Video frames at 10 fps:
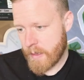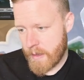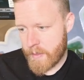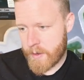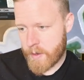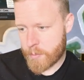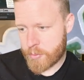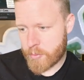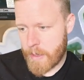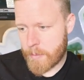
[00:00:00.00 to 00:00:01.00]
And then I'll
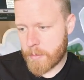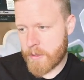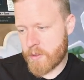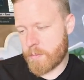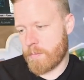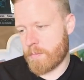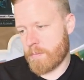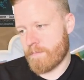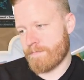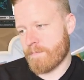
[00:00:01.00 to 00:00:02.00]
probably just
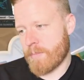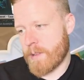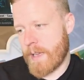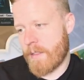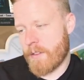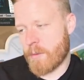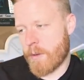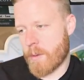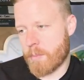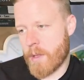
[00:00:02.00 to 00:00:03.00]
play this so I
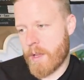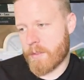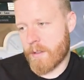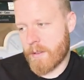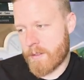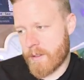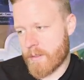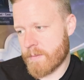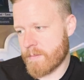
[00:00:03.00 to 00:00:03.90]
can block the Glissa.